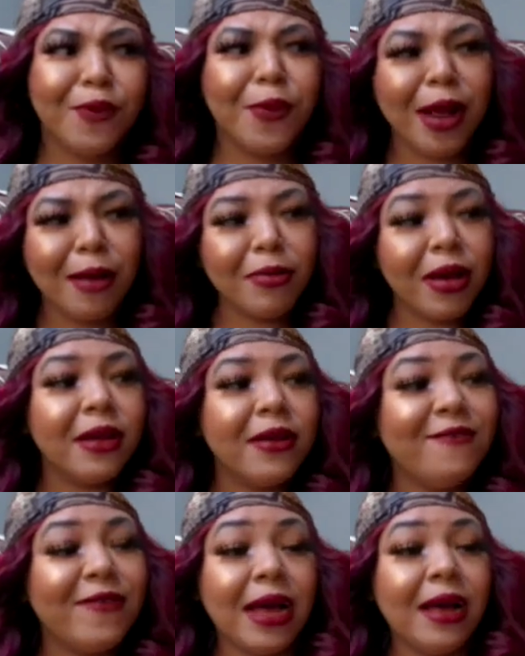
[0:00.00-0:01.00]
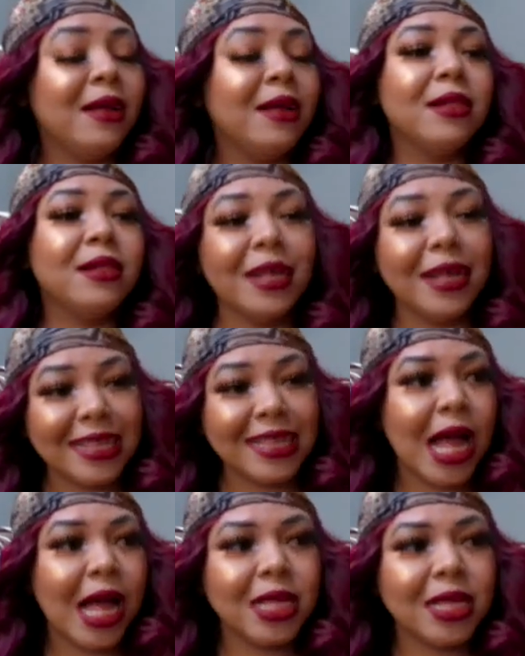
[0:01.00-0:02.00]
where I'm gonna find these
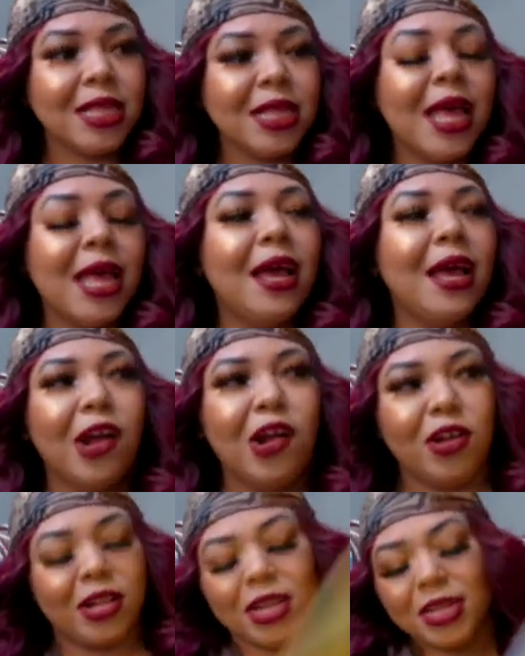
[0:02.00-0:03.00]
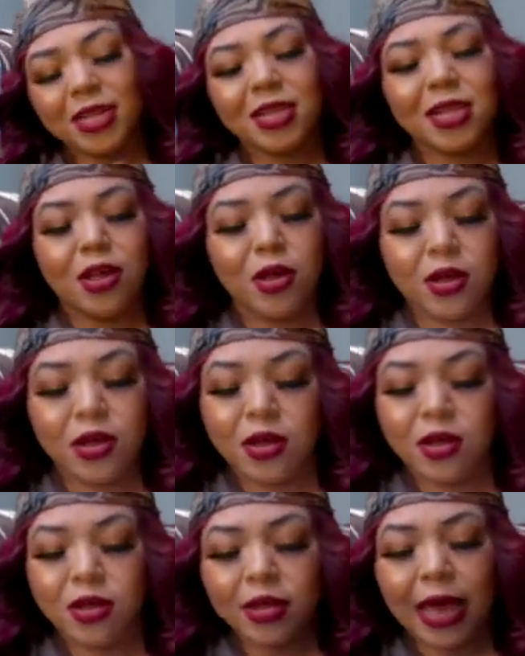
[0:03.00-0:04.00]
doctors at, or this
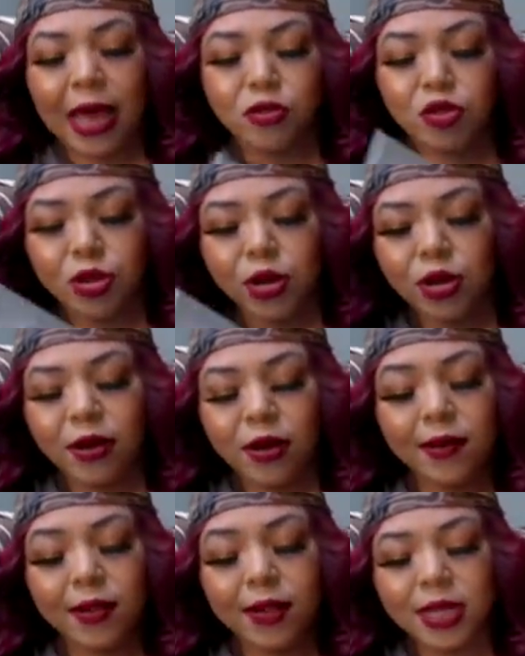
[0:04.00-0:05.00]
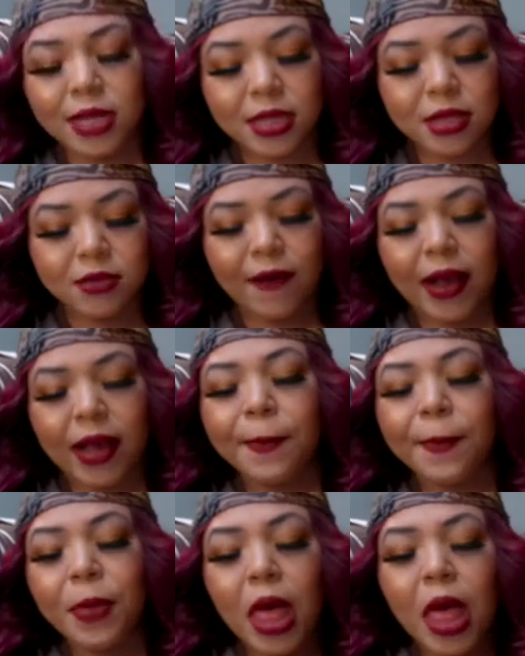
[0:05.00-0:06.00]
counselor, or this, right?
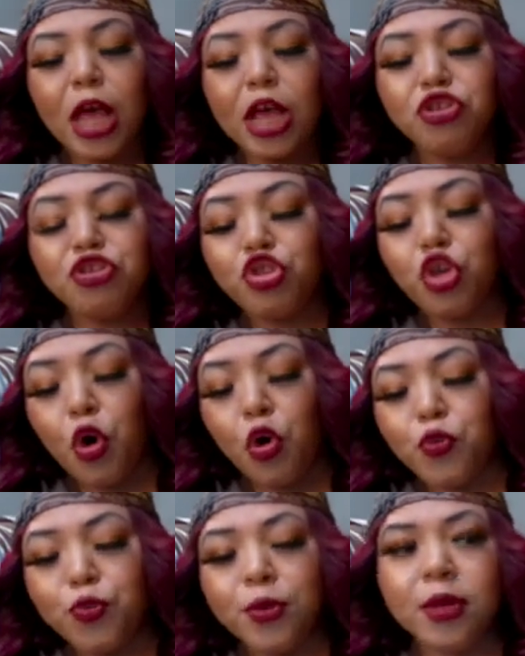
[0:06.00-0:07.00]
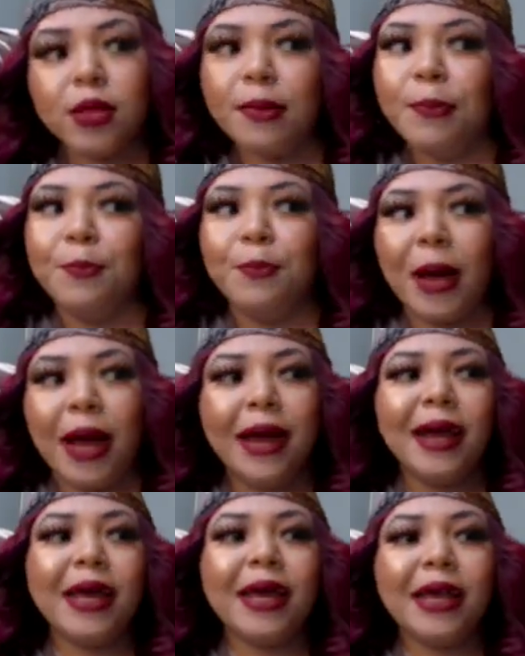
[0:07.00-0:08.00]
So
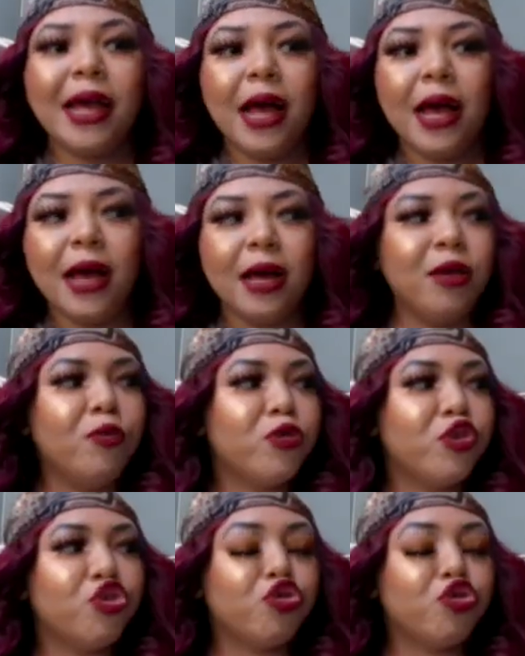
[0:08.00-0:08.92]
my guy was